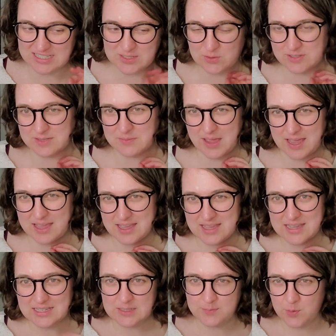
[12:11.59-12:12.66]
So it's my
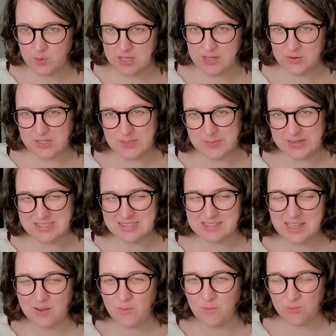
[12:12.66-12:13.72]
spooky Christmas. It's
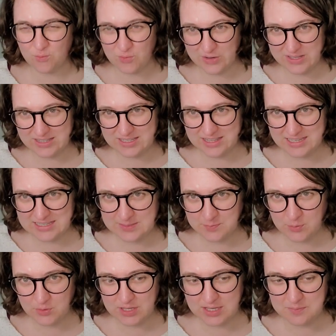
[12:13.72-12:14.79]
not really that
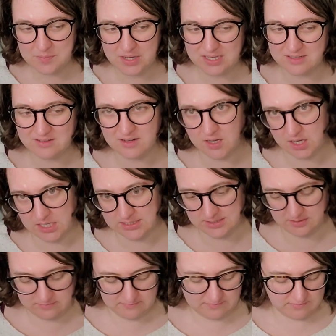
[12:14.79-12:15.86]
spooky, but kind of.